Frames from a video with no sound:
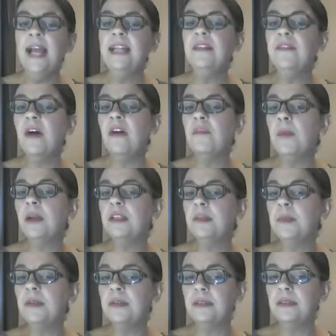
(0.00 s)
It involved
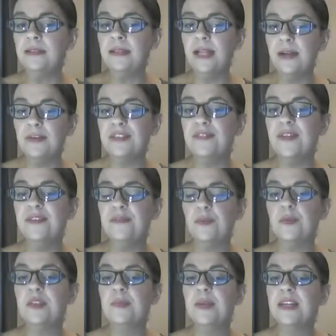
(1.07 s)
multiple layers of
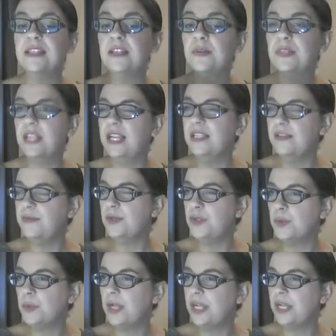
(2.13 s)
influence because there's
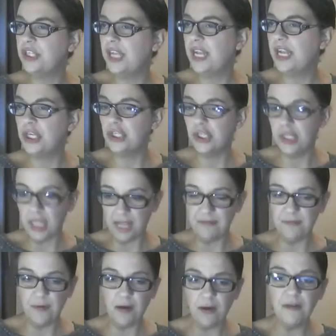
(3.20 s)
individual education
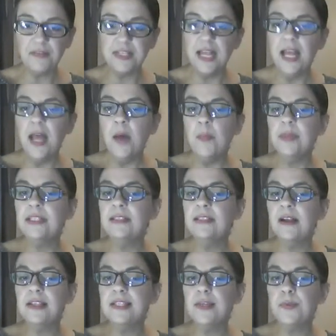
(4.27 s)
involved, but it
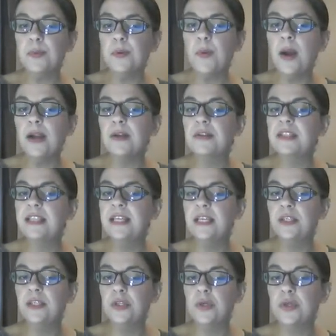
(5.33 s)
also requires
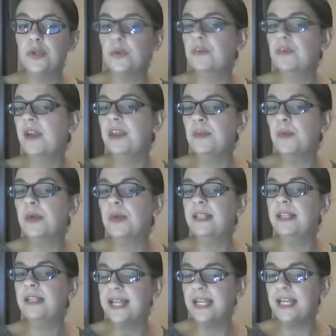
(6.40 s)
the church or faith
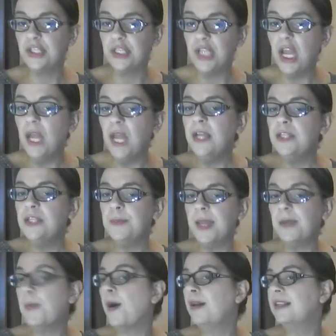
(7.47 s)
organization to
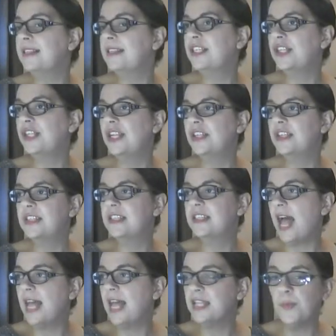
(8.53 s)
make policy changes
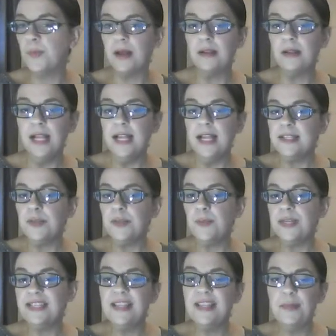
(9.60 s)
as well. So
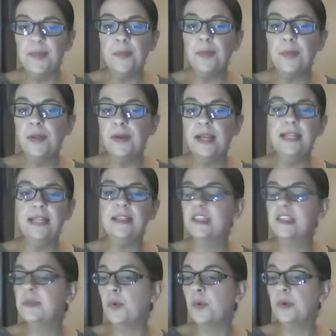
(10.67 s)
we see that people are getting the
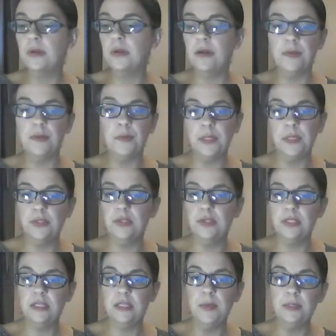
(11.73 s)
support of their
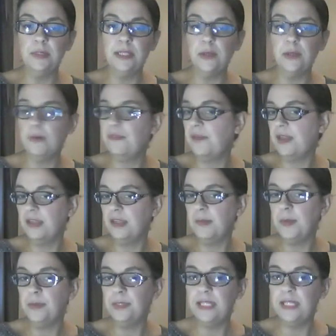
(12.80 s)
religious community or faith
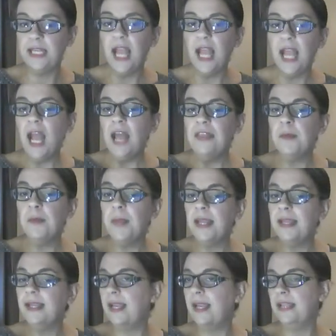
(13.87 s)
community. They're
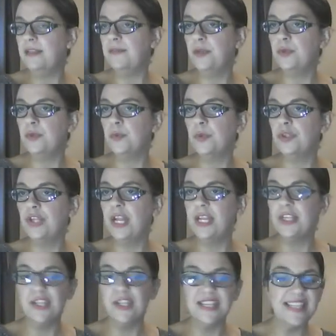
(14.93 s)
making individual
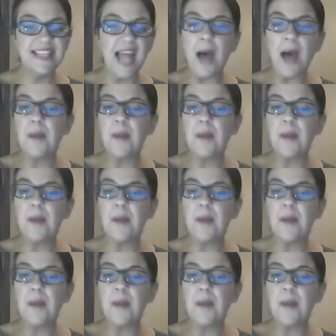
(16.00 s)
changes.